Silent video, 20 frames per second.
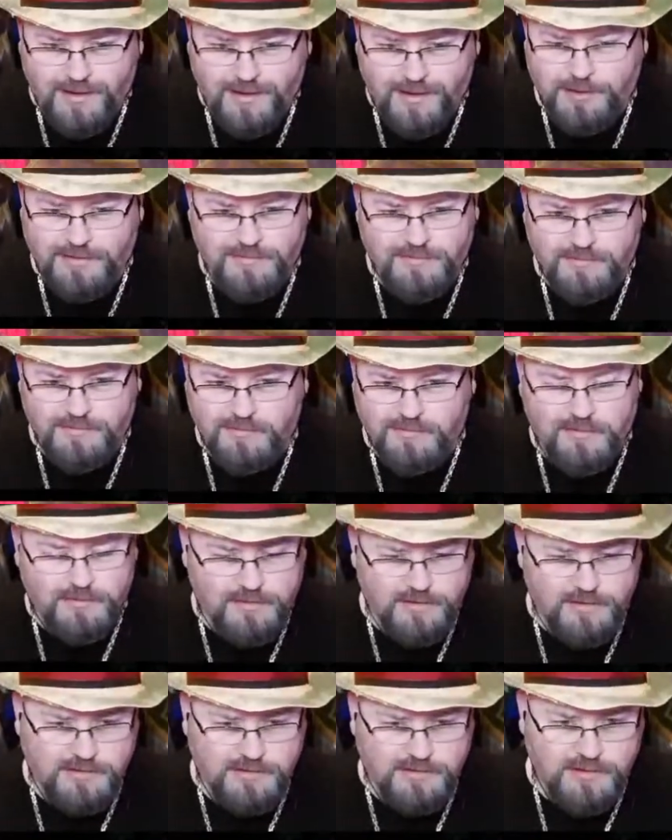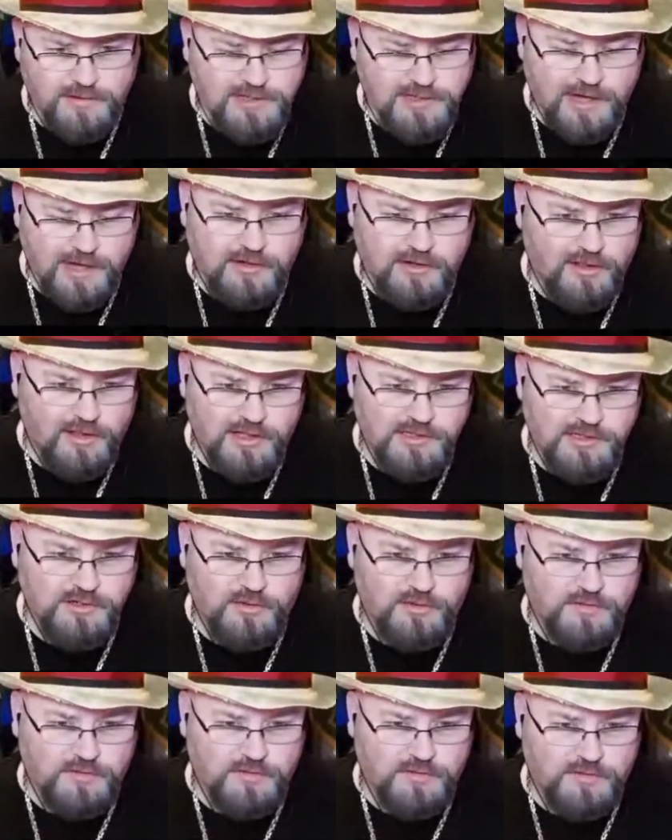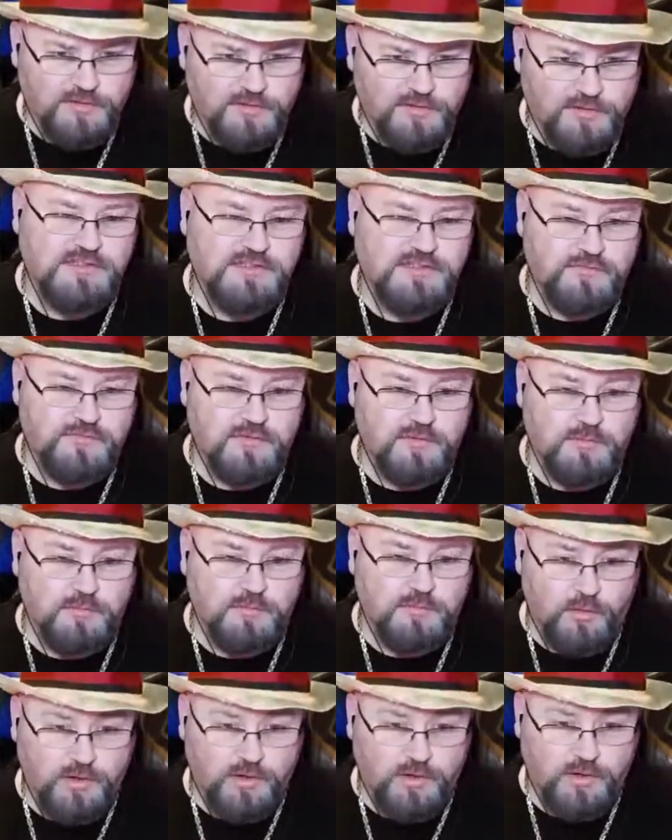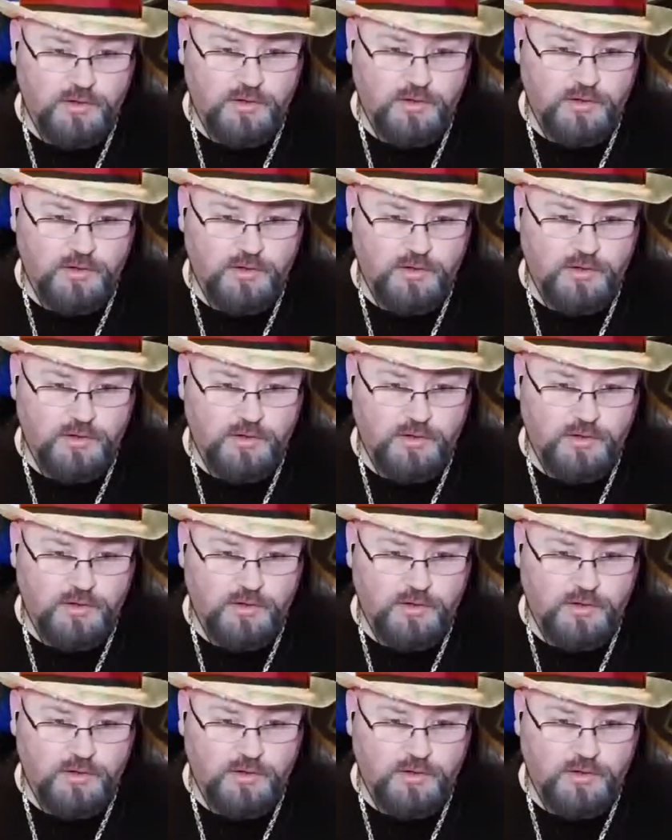I mean, the technological advances from when he